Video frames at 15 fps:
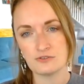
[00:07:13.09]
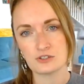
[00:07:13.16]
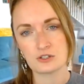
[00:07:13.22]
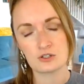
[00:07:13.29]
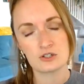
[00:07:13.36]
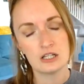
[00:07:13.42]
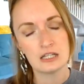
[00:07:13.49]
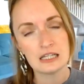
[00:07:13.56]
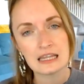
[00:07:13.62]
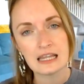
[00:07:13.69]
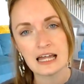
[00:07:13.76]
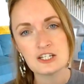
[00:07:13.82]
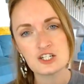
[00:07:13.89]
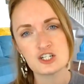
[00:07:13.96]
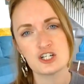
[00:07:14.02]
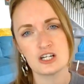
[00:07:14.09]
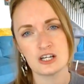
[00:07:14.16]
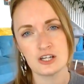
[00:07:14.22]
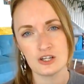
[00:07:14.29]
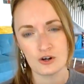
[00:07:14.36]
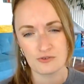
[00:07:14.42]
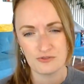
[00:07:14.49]
you're
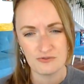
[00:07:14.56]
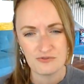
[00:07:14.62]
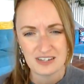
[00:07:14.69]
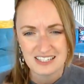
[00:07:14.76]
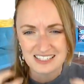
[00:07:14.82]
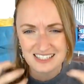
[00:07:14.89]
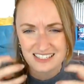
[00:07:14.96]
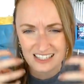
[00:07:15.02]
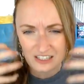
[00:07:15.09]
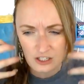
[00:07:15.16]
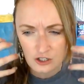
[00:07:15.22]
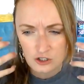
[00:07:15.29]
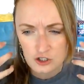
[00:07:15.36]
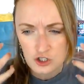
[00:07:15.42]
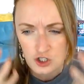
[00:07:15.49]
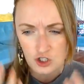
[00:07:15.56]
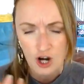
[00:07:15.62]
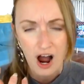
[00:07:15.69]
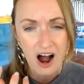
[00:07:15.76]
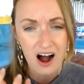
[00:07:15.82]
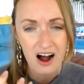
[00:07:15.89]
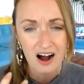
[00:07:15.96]
clenching your fists and your
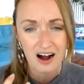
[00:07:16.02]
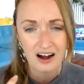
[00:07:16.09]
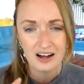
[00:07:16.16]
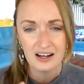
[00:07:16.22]
jaw.